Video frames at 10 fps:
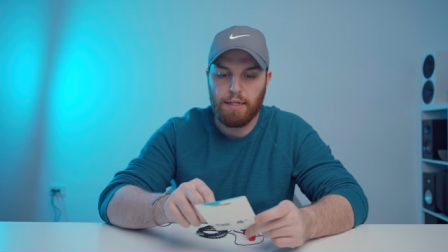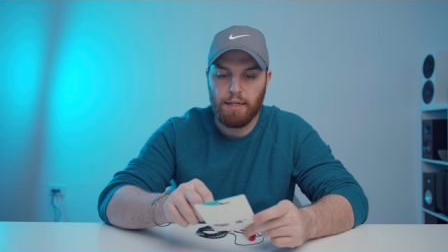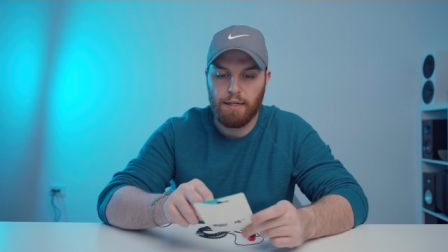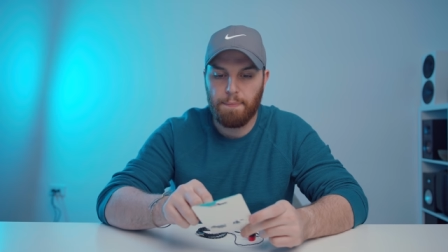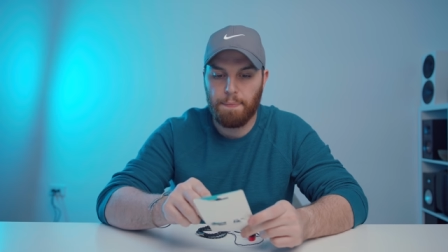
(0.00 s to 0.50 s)

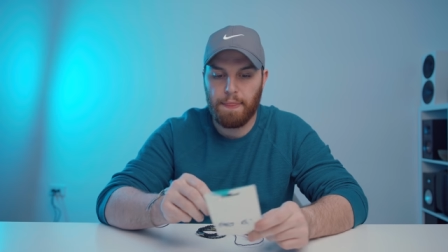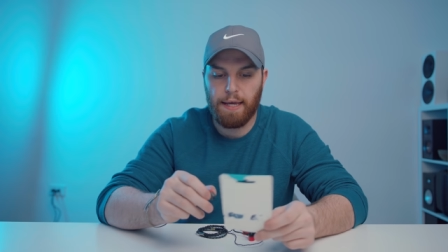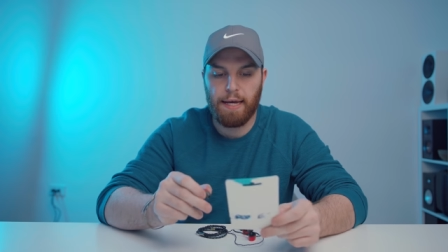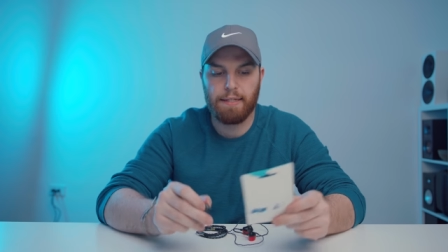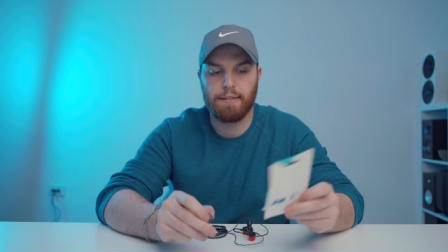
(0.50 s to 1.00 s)
Um,
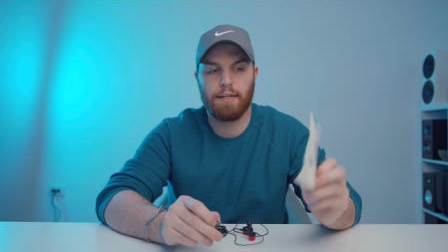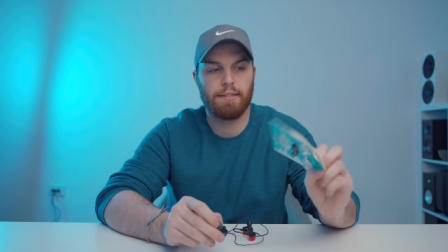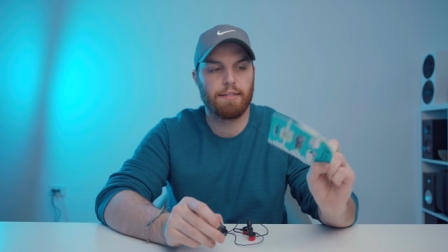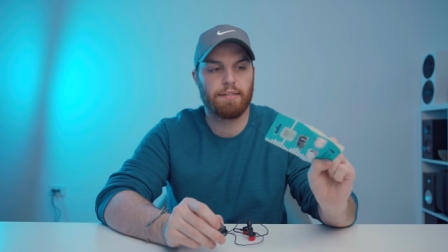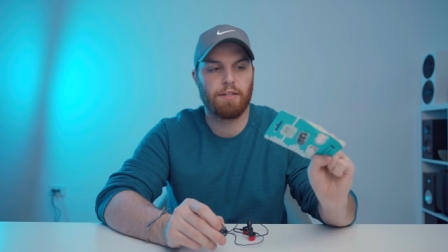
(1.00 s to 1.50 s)
and uh,
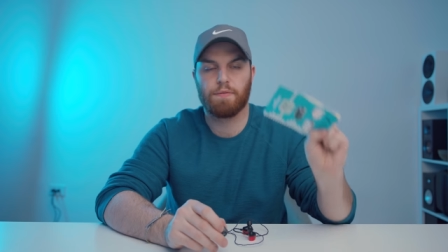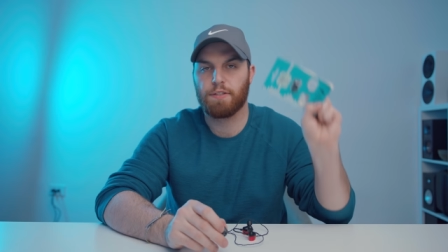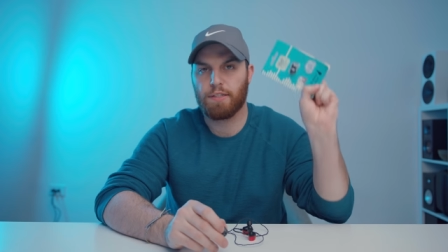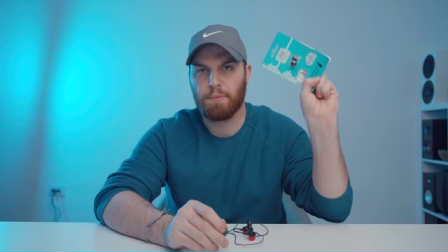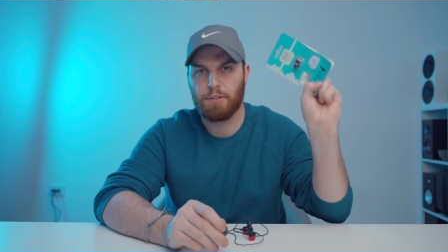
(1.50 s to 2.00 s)
they sent over
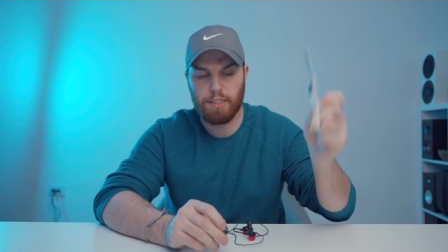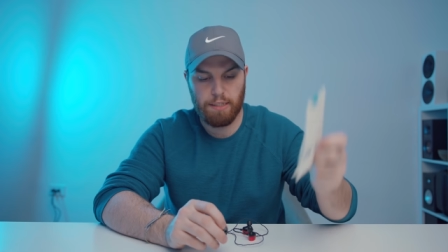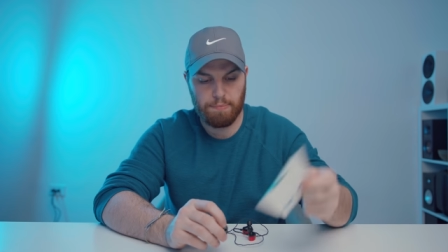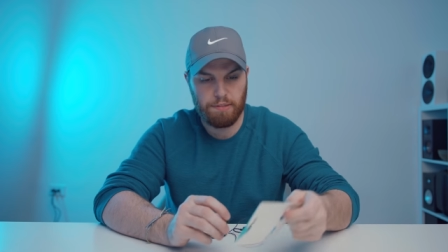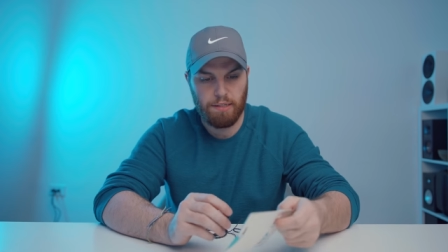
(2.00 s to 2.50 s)
some of their
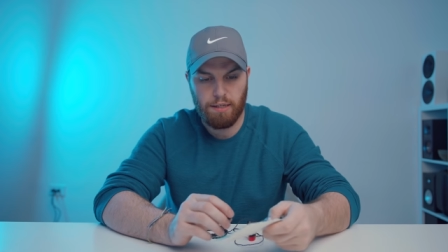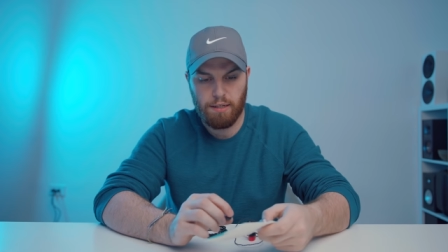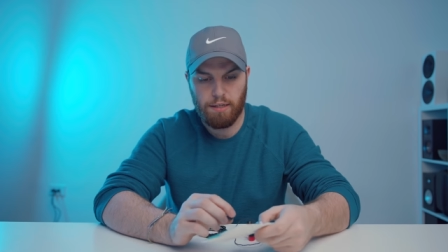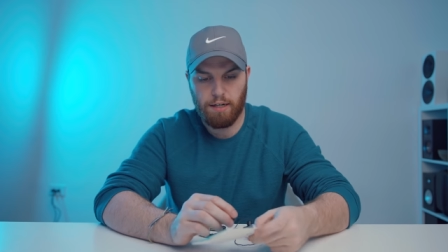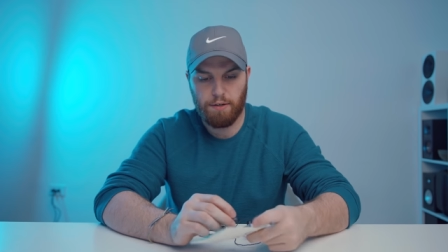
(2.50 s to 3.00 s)
tips
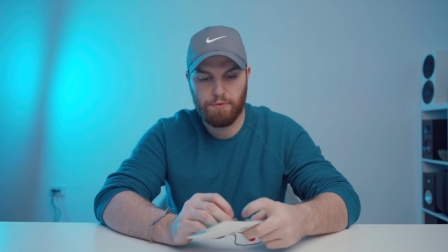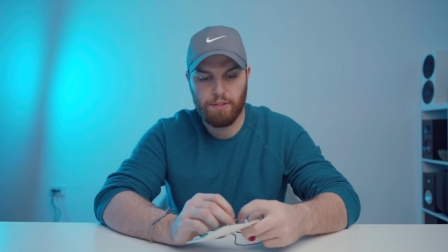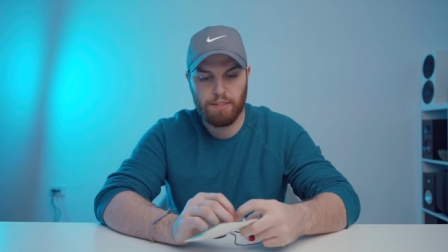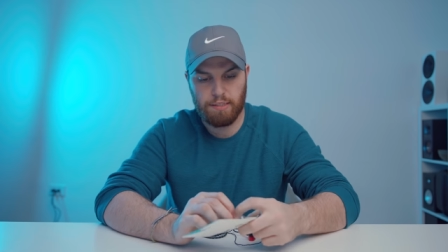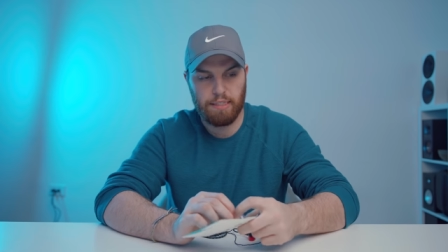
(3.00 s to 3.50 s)
uh, for
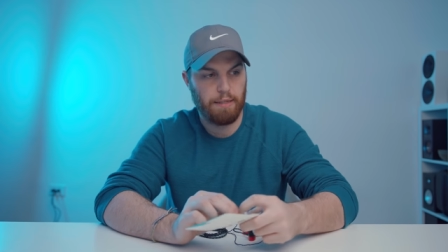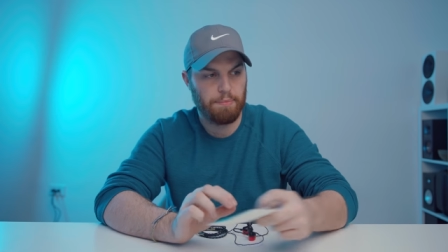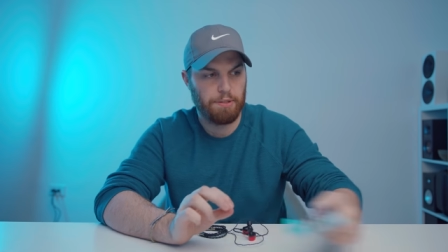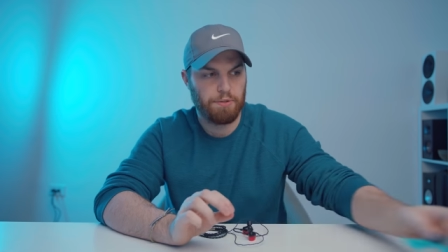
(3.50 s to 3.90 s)
this, and I've been